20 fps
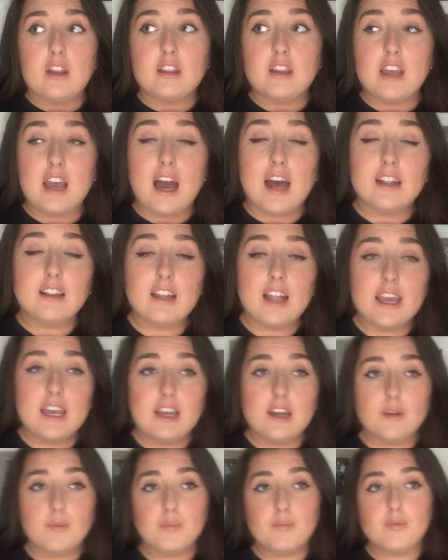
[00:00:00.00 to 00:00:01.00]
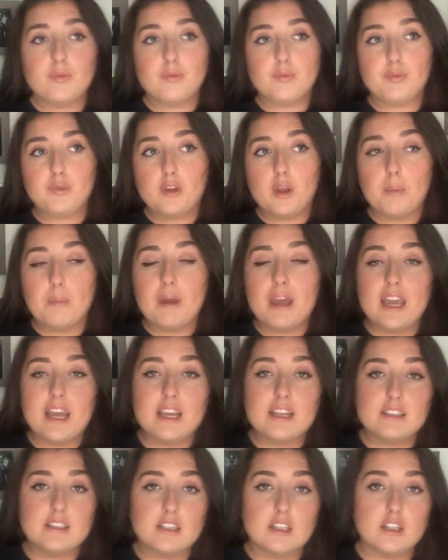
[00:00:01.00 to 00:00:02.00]
they had like
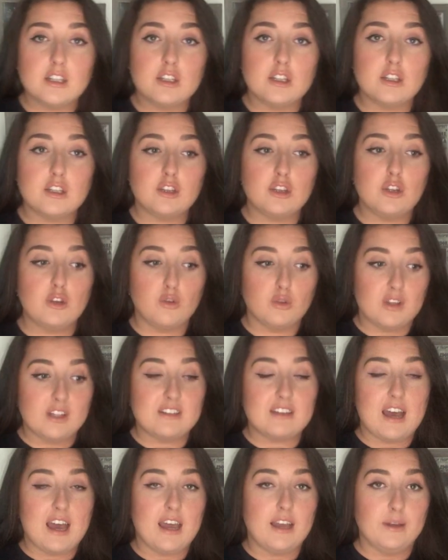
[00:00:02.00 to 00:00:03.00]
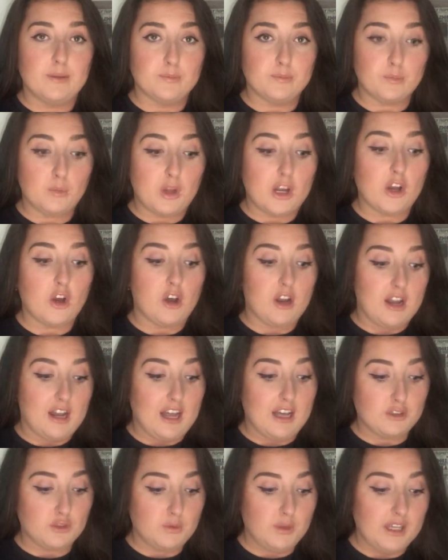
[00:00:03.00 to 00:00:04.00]
compared to the other day when I got it
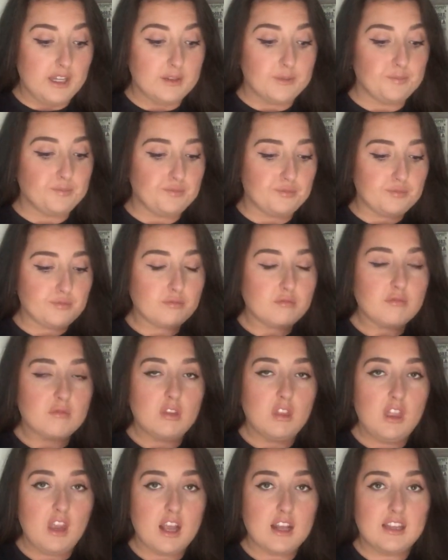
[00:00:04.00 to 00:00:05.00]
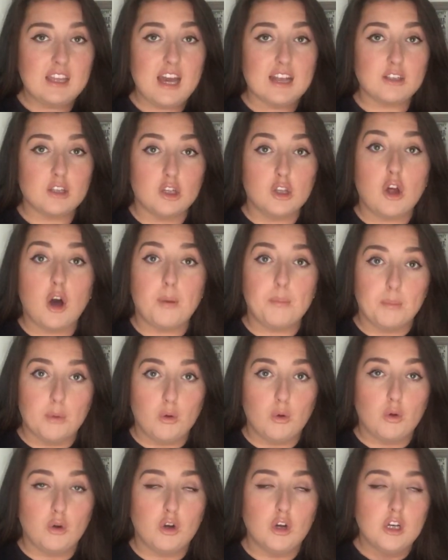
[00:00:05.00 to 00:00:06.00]
last week they had a lot
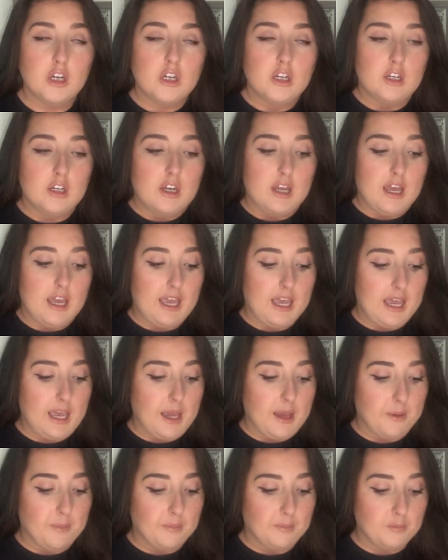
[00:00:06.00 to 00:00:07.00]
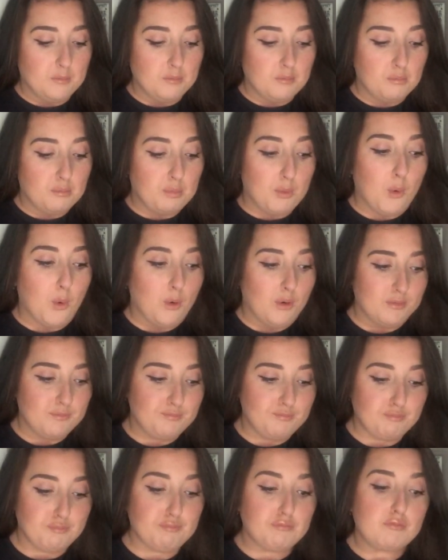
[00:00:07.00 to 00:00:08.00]
more um but
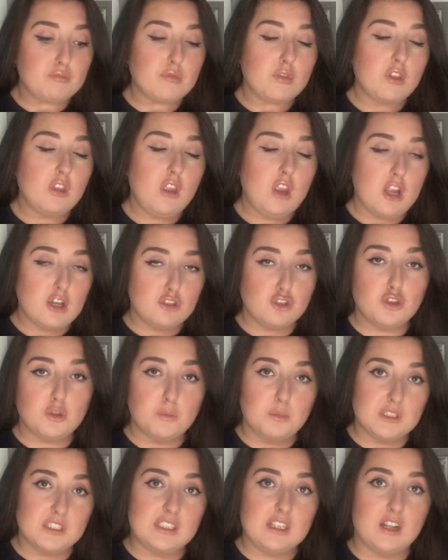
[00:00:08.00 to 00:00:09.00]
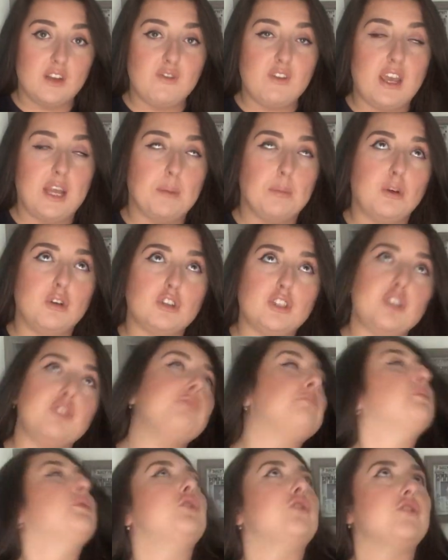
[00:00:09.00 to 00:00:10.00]
some were still available because
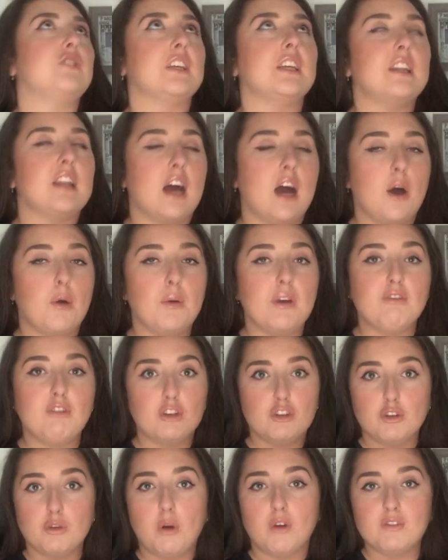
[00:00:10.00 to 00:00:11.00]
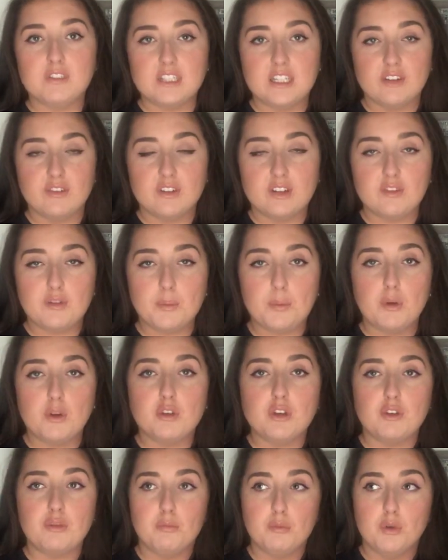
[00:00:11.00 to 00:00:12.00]
they've moved it now if you do obviously live in
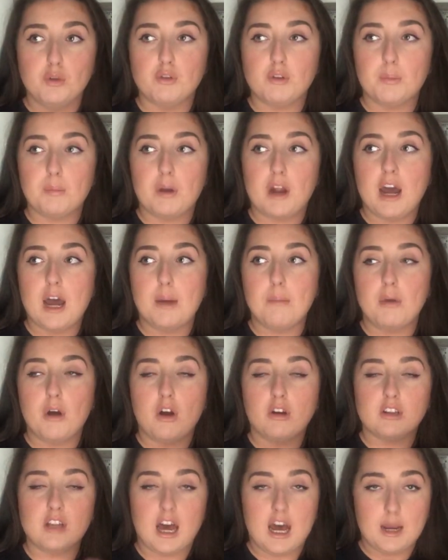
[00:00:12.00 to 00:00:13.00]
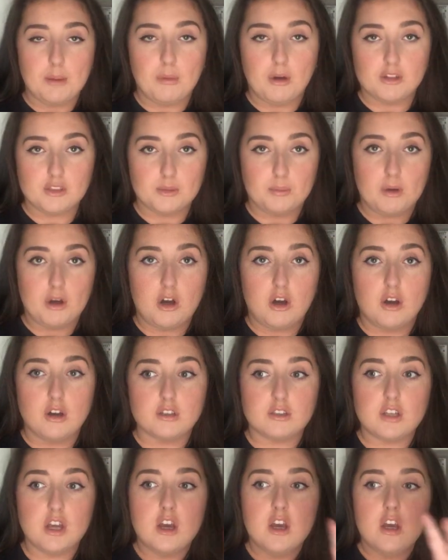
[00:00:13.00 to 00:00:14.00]
Liverpool they've moved the Primark the Harry Potter
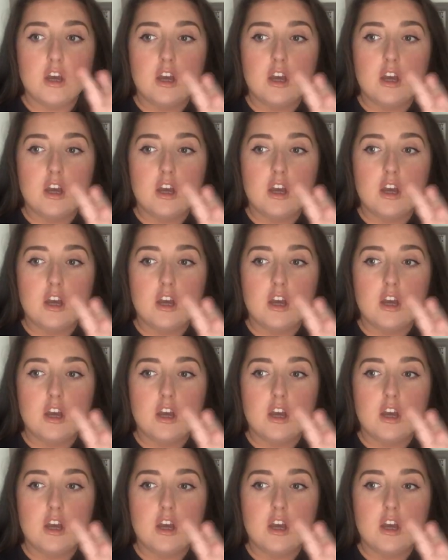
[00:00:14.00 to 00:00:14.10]
part